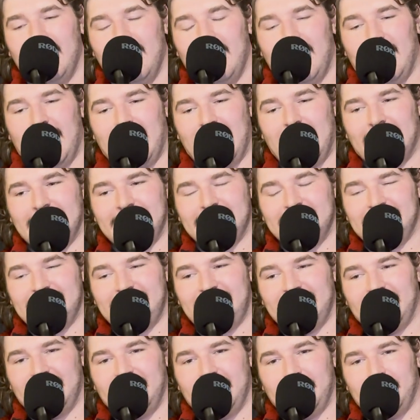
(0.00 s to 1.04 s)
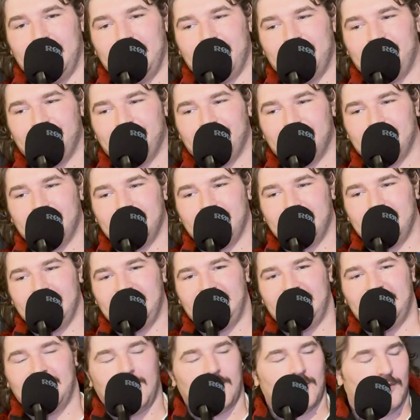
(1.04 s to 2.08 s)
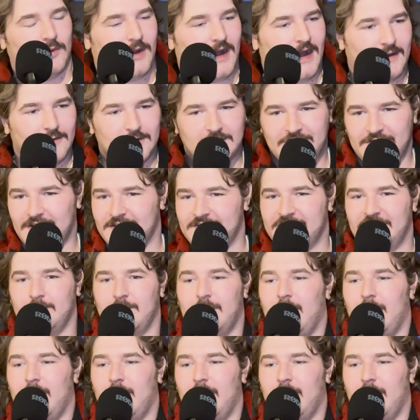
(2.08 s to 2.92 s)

And I was asking my